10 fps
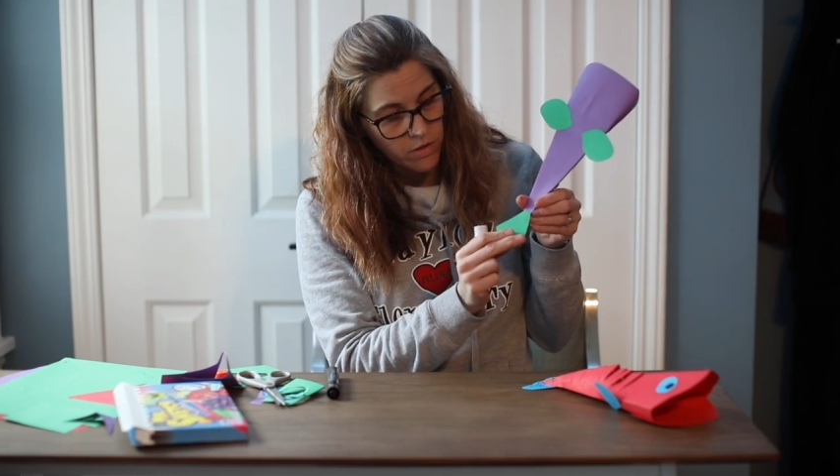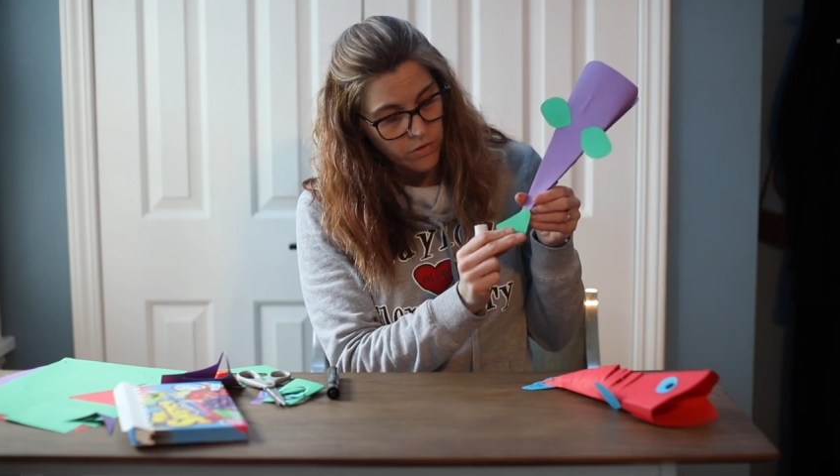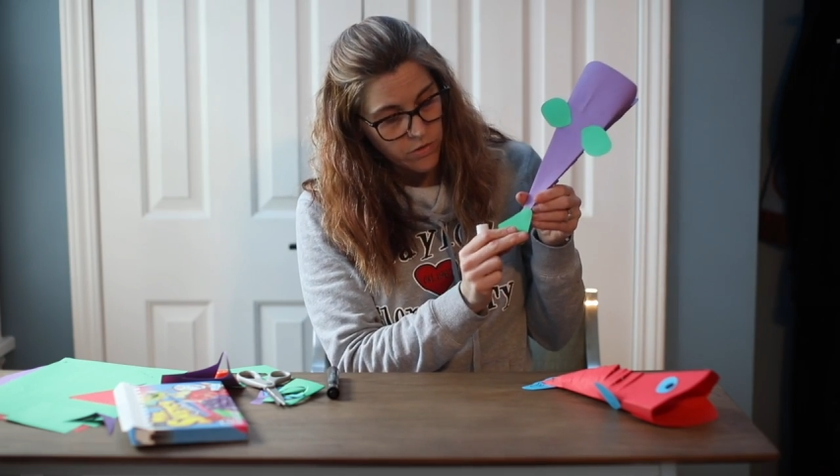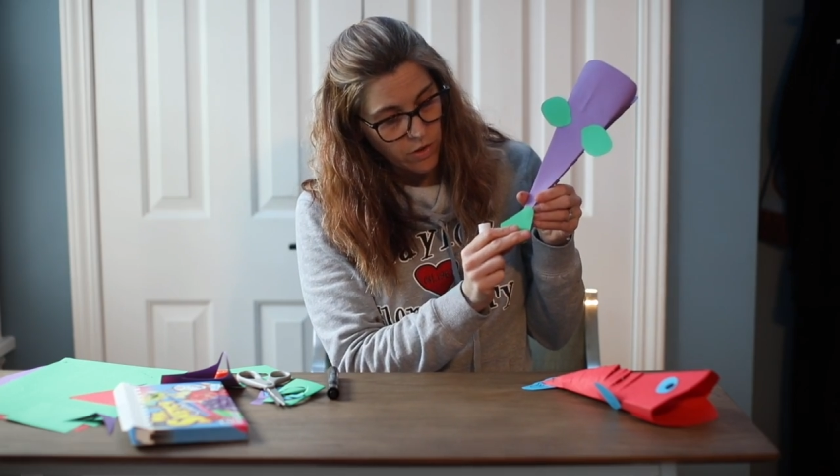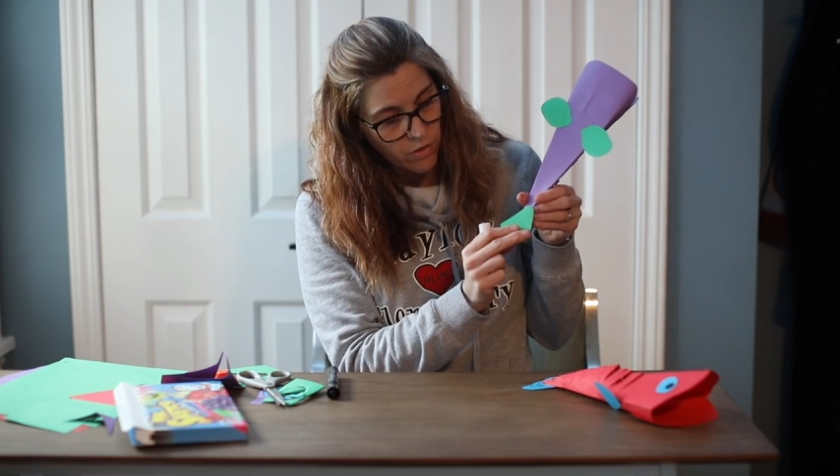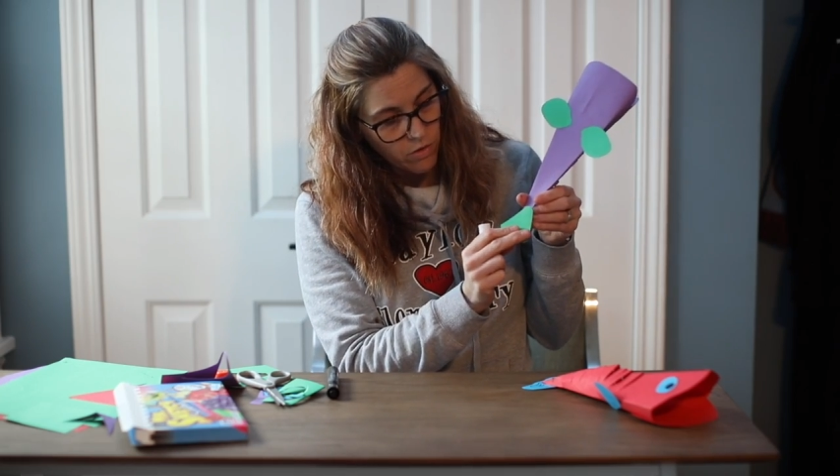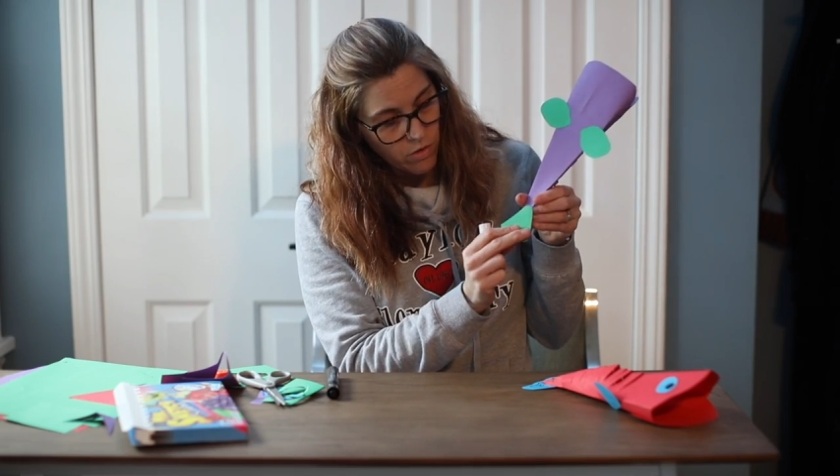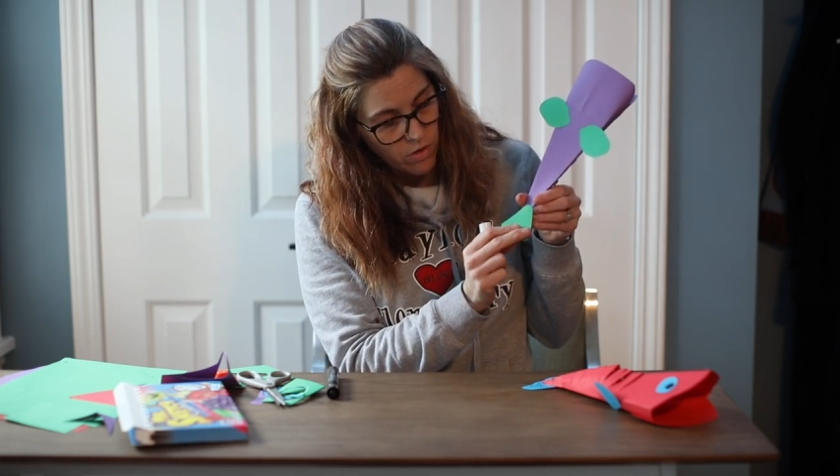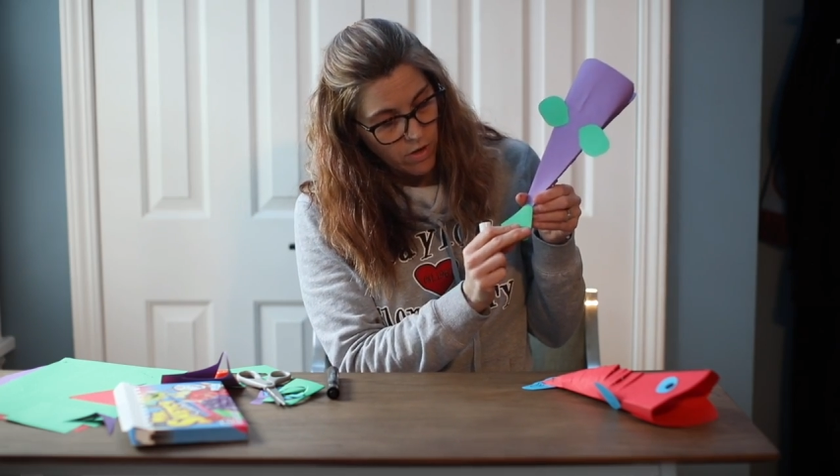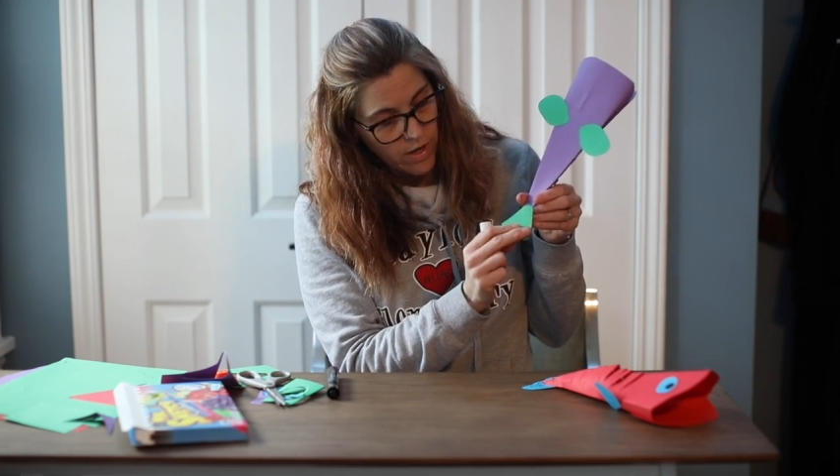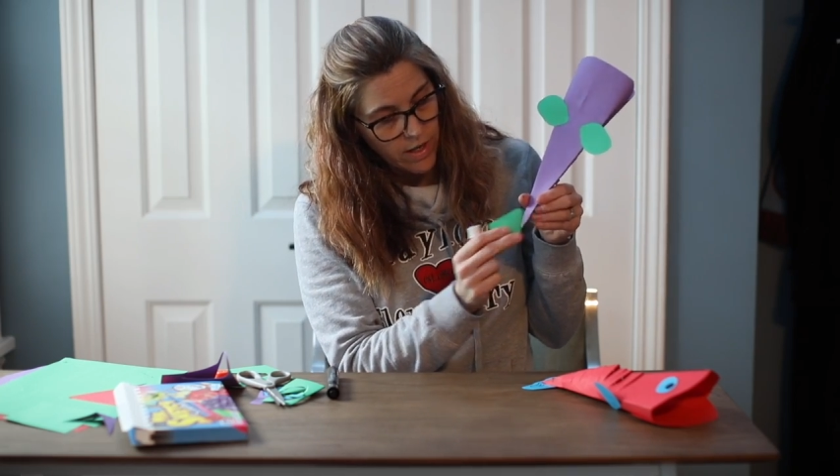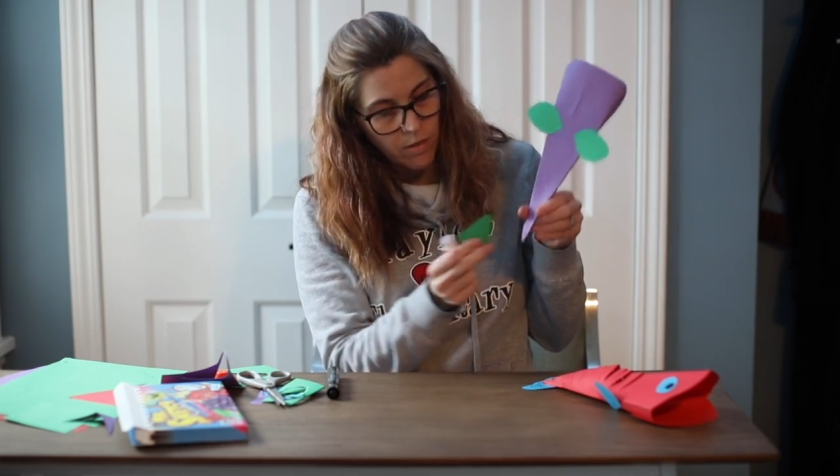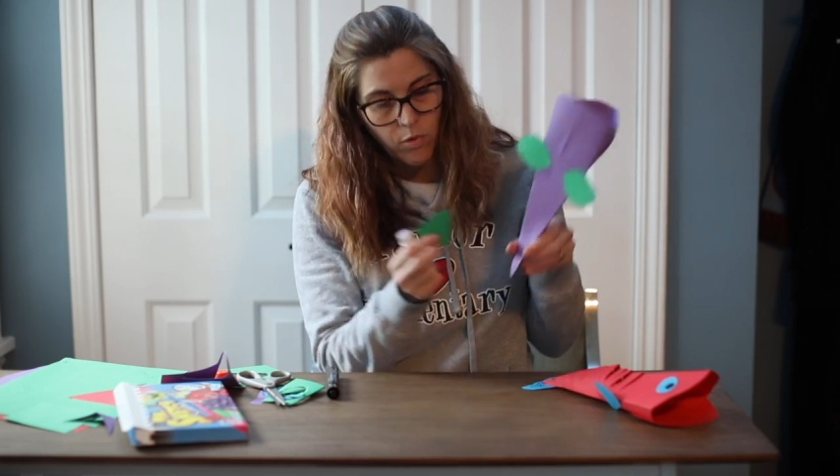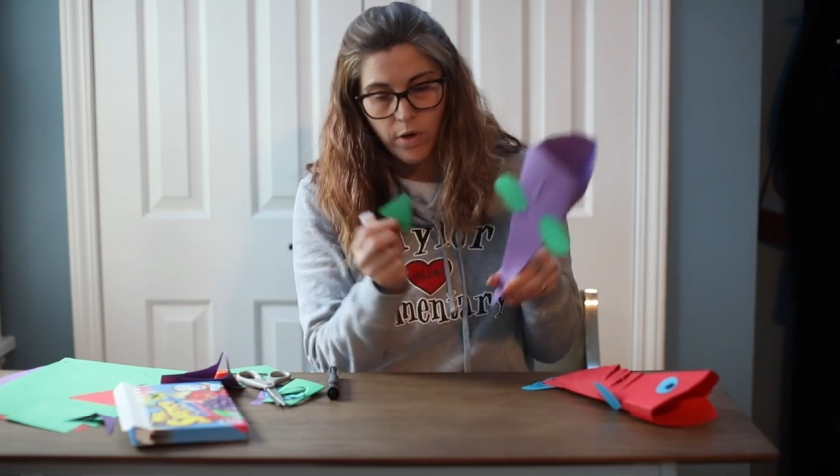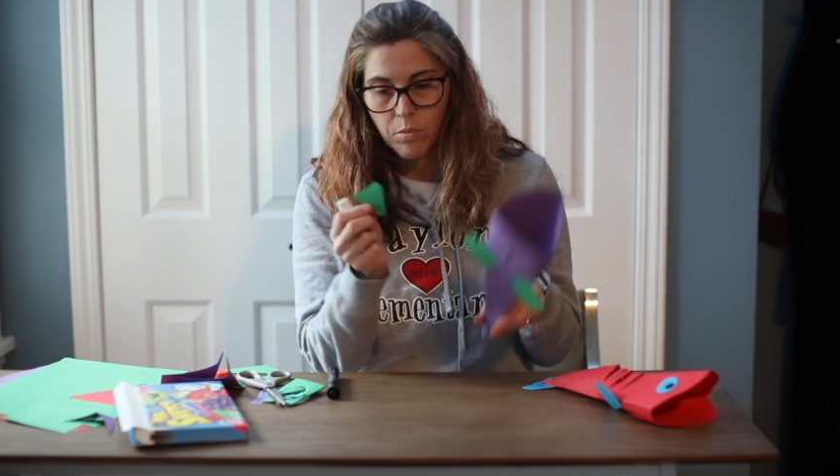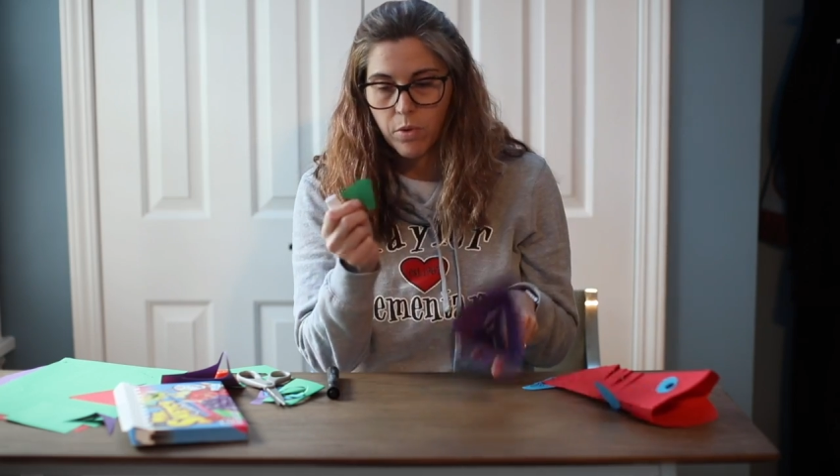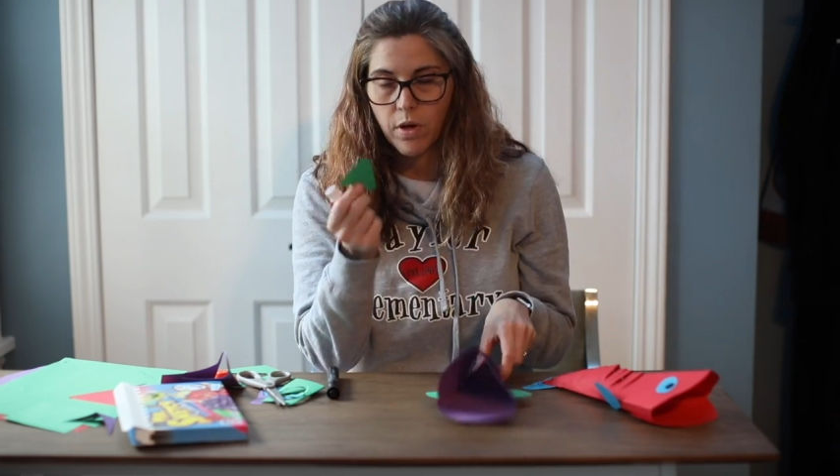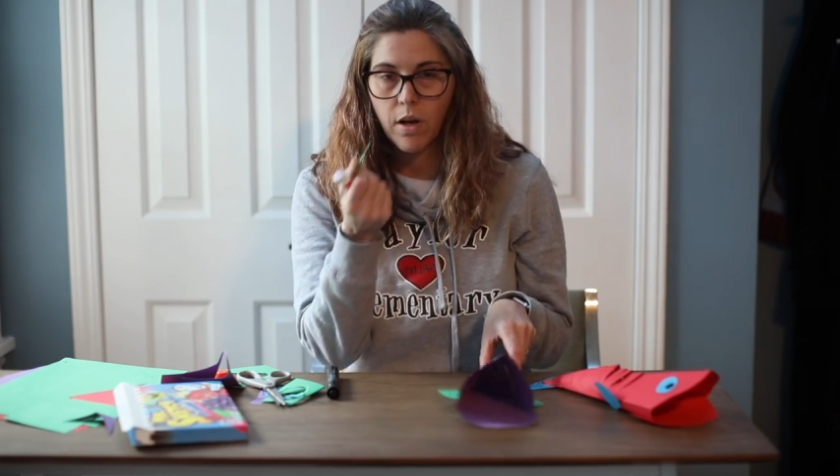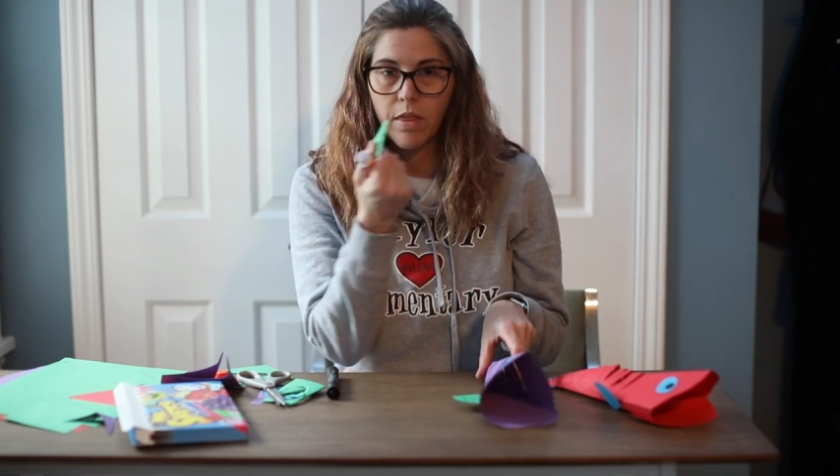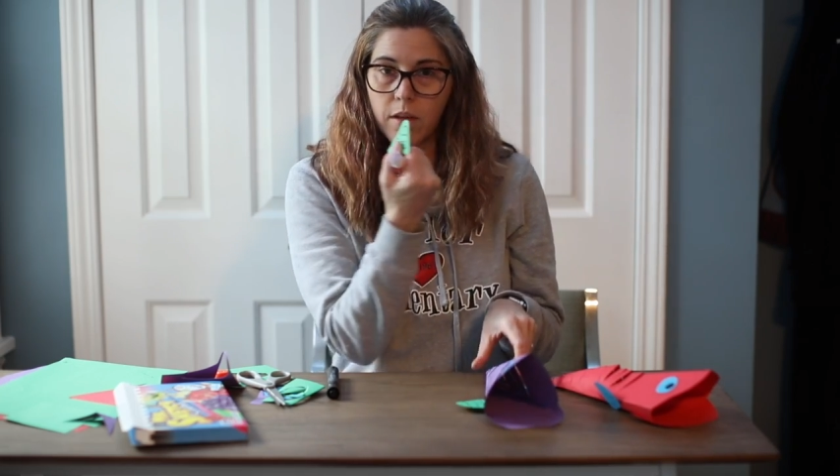So I am going to put
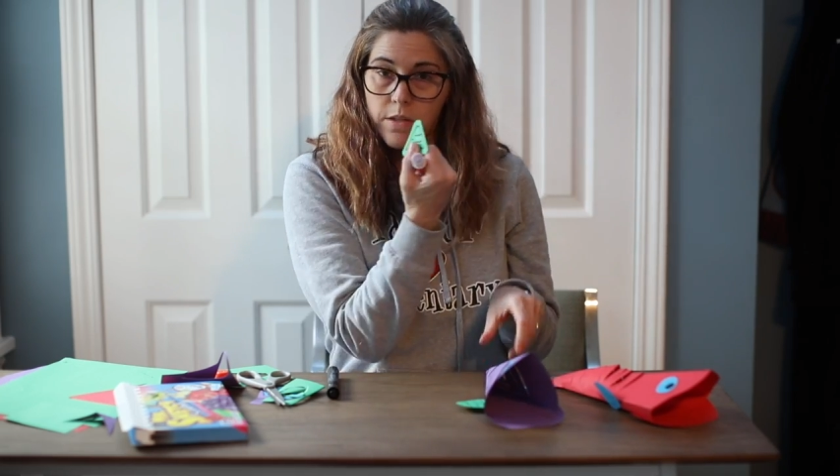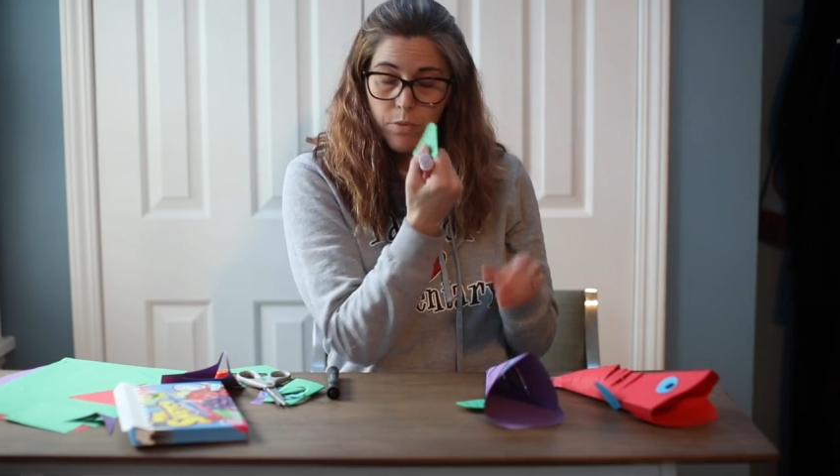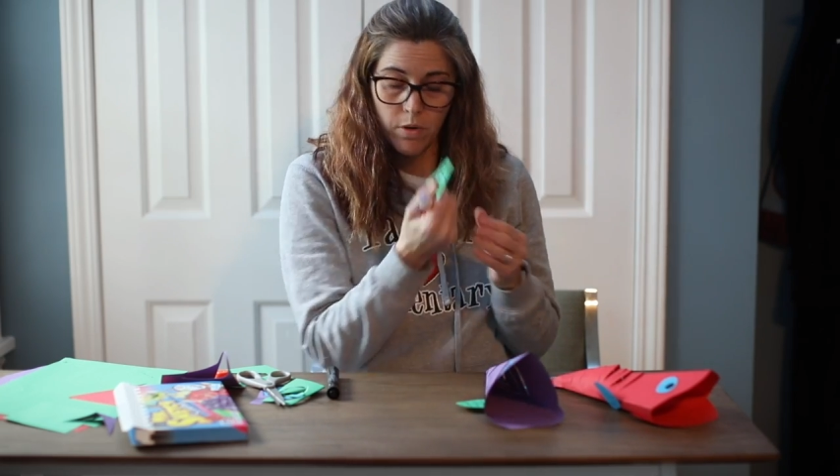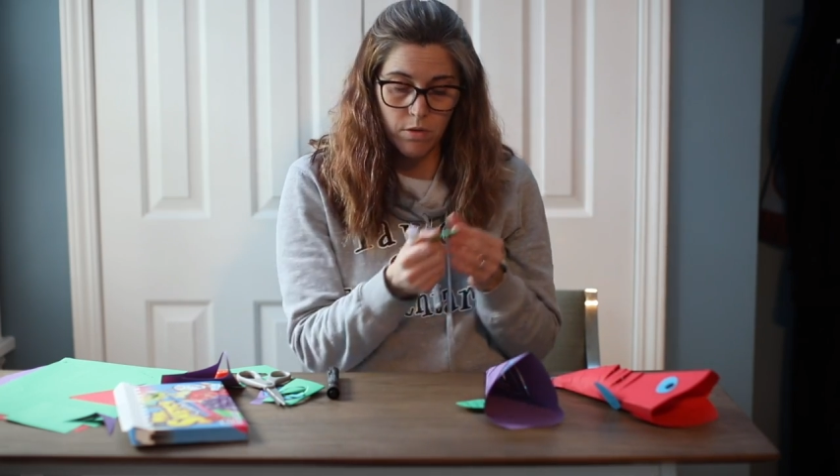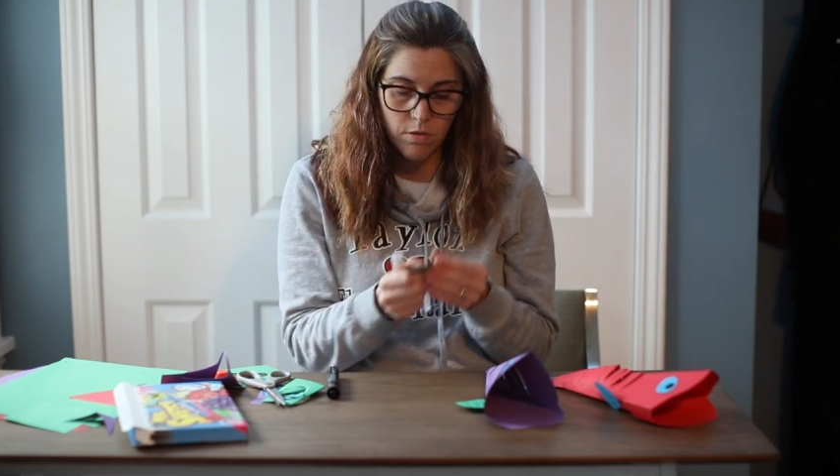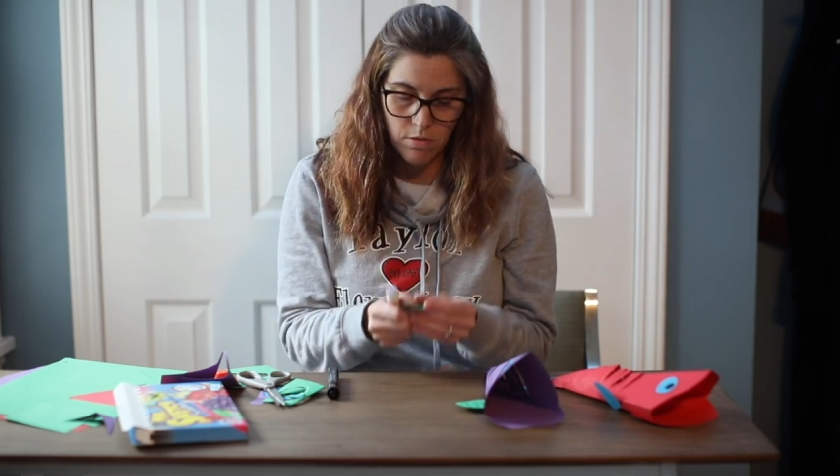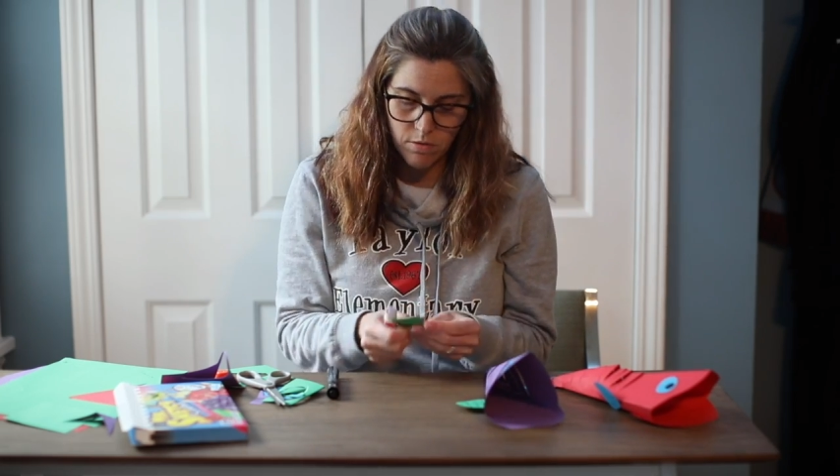it on this one.